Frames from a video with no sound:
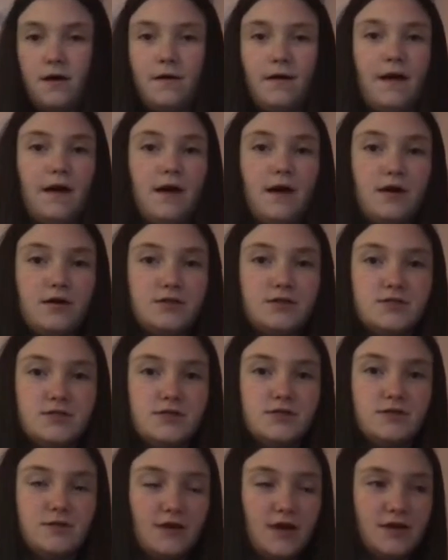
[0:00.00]
Okay,
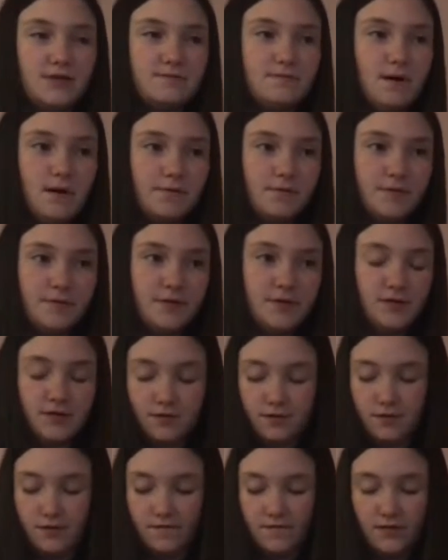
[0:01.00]
honestly, you guys probably
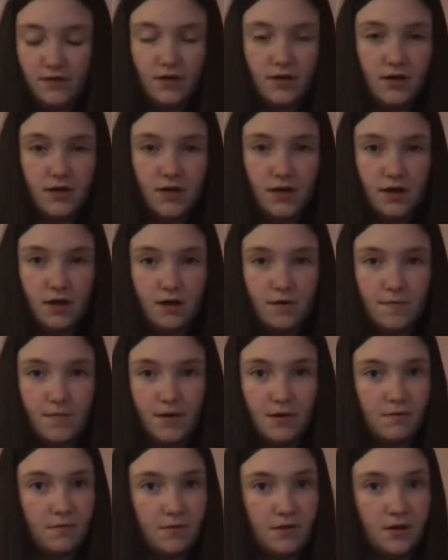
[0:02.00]
don't even like care
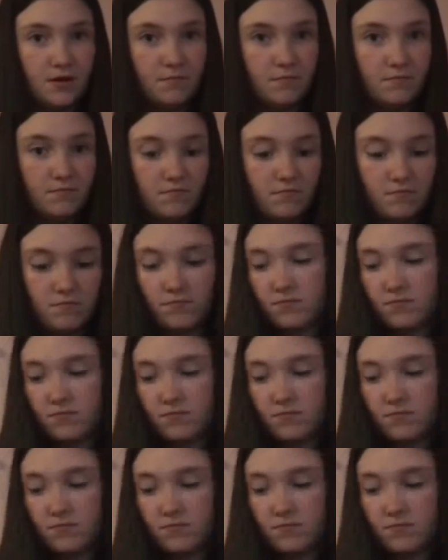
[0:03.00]
about what I'm